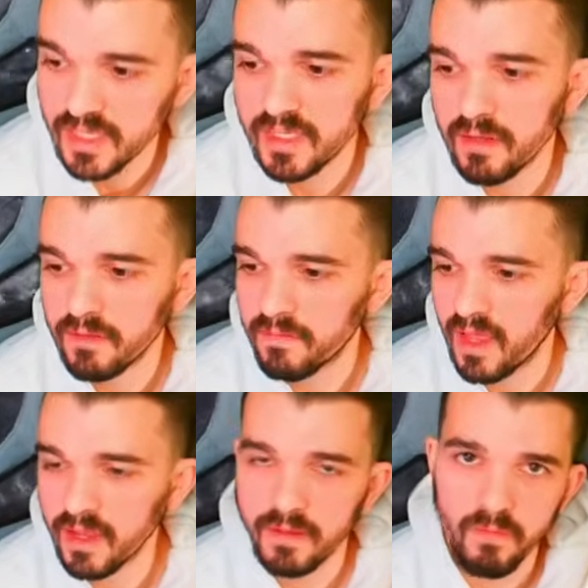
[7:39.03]
it's still
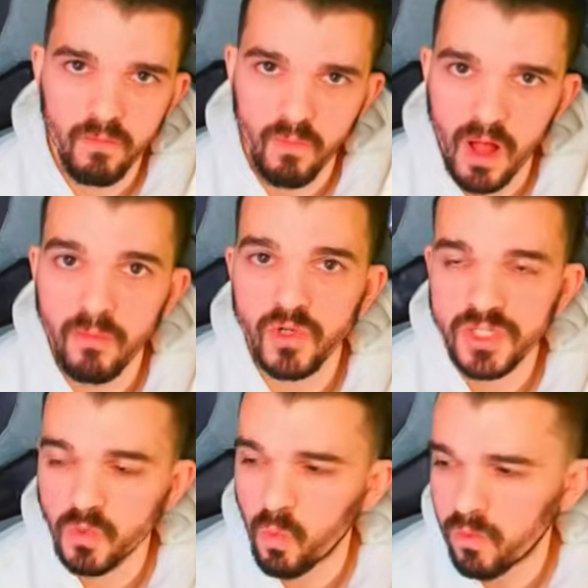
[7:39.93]
like
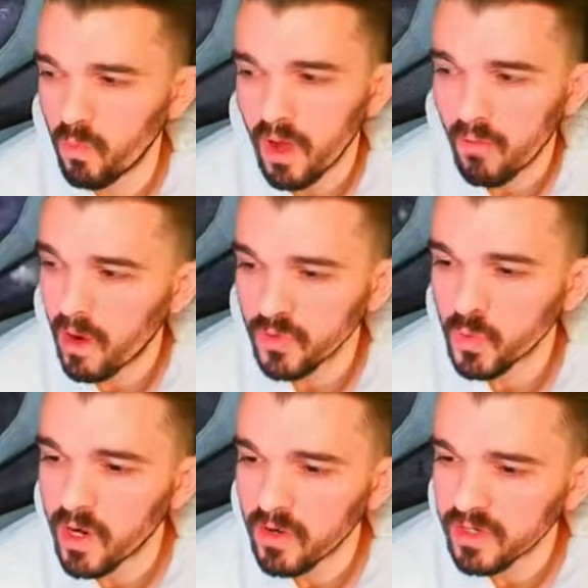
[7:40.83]
almost around
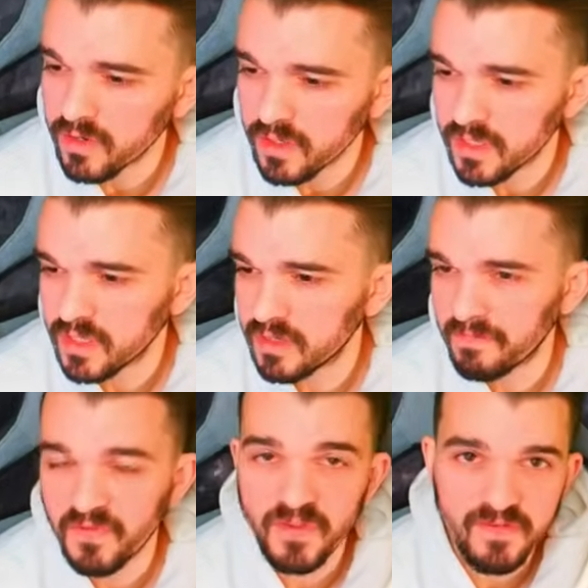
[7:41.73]

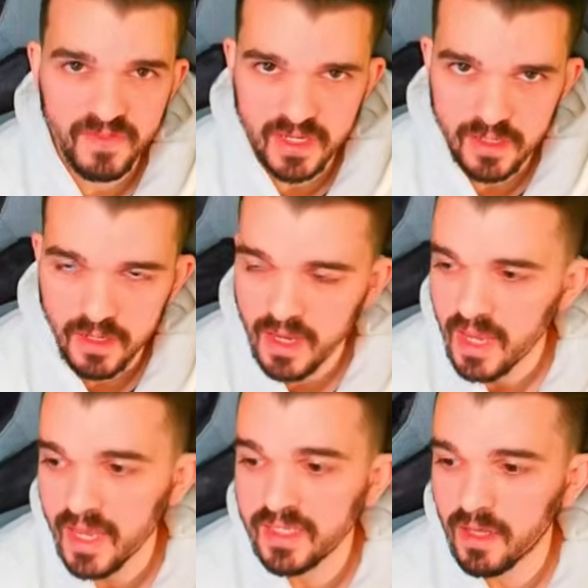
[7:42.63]
150
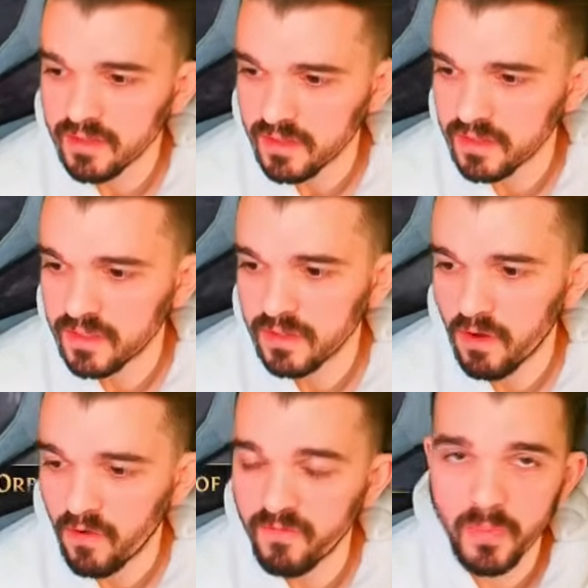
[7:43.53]
exalteds
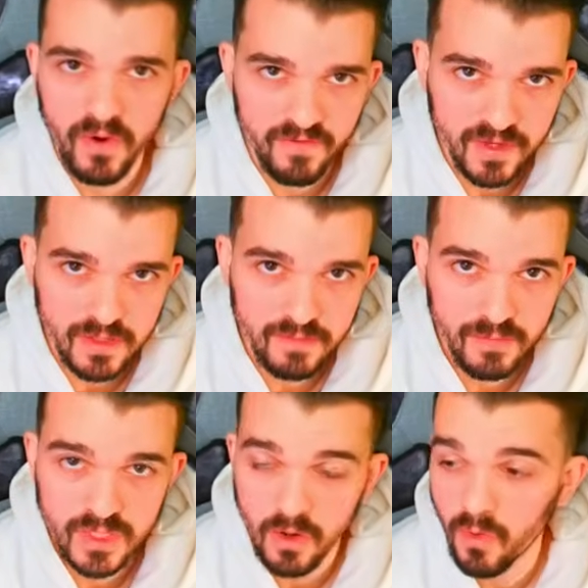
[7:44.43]
of profit.
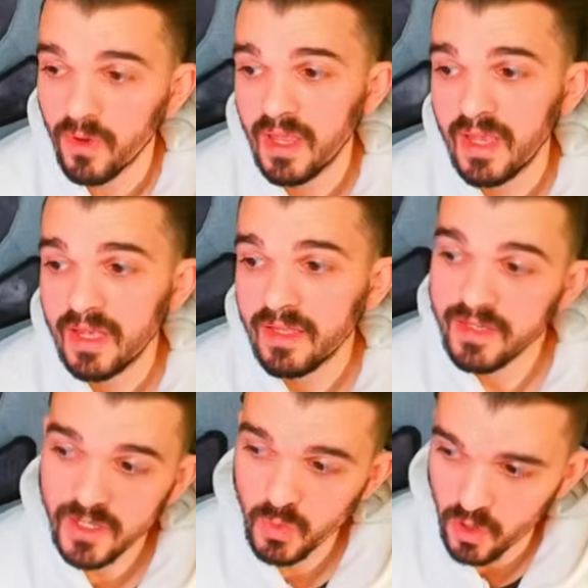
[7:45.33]
So
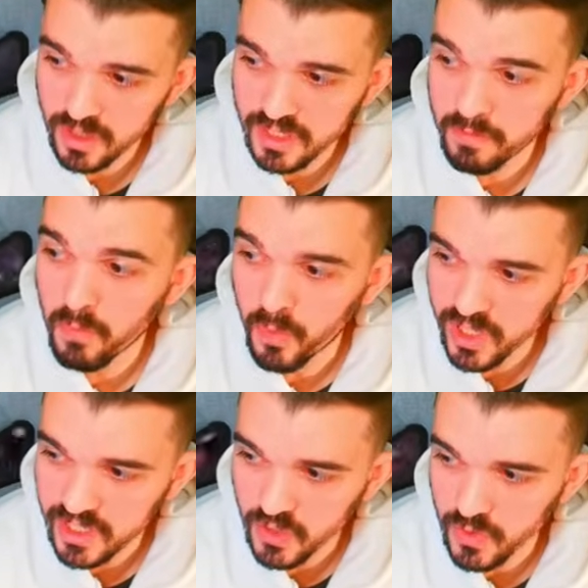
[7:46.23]
this works
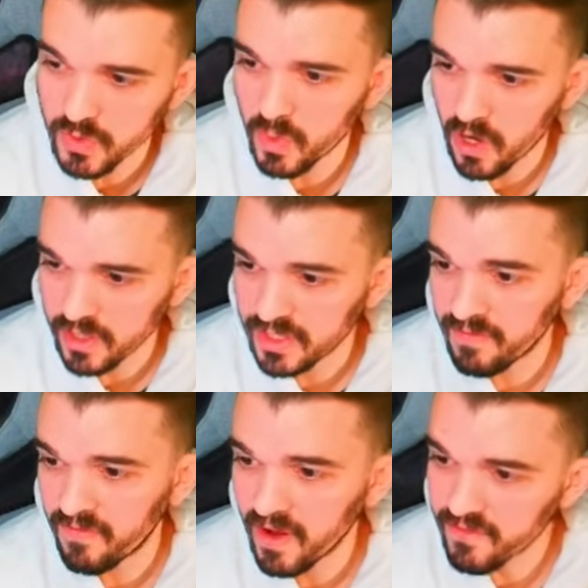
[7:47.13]
pretty good. We got
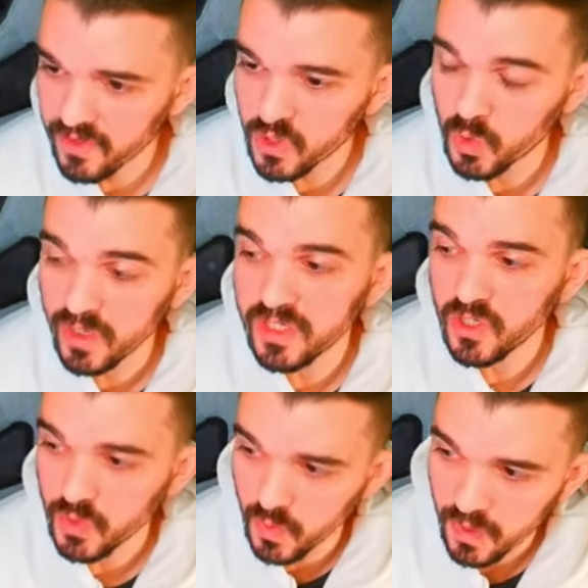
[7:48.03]

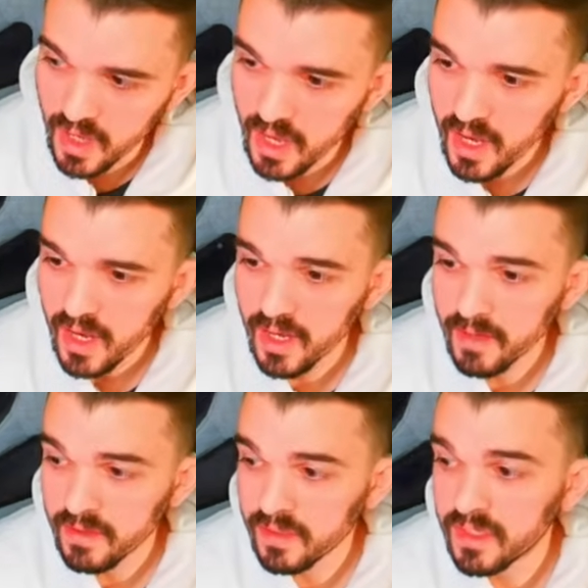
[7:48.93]
522,
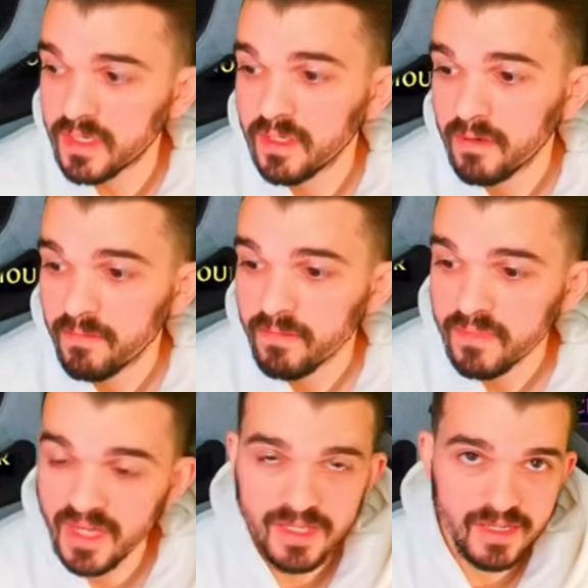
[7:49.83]
and
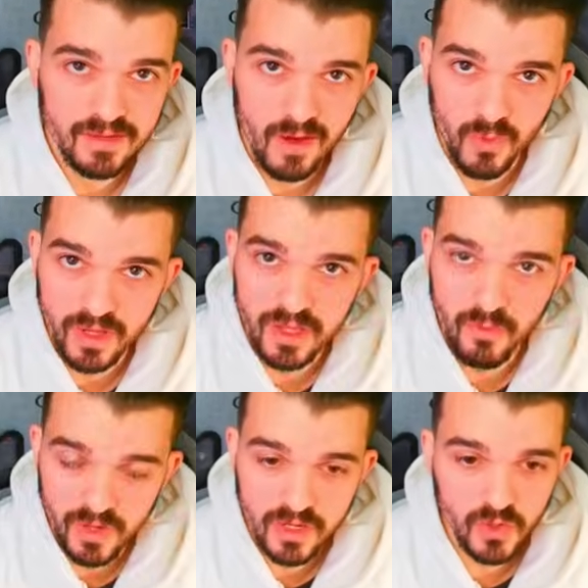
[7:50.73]
that's a
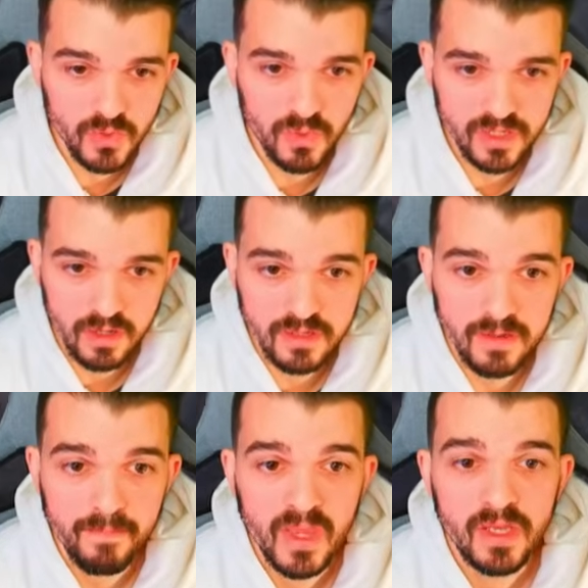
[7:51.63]
really good result.
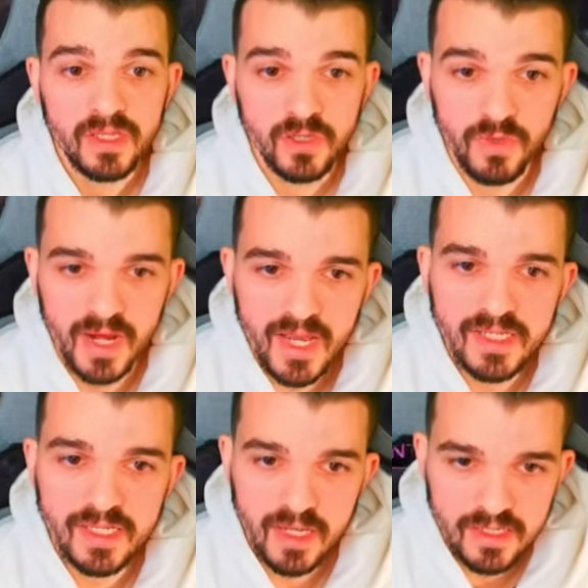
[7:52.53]
So the
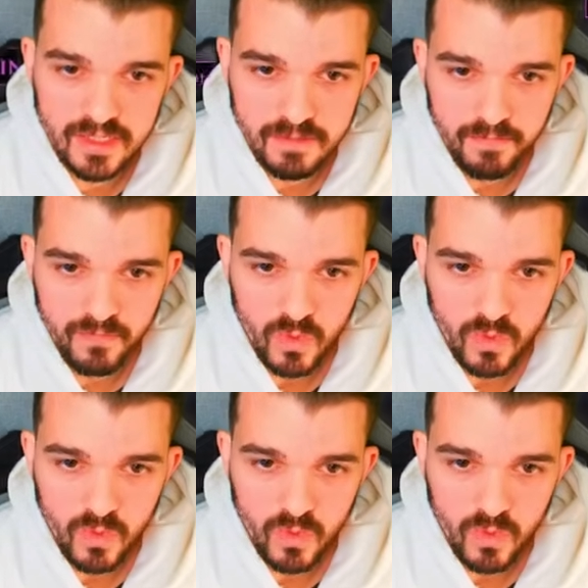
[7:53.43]
next test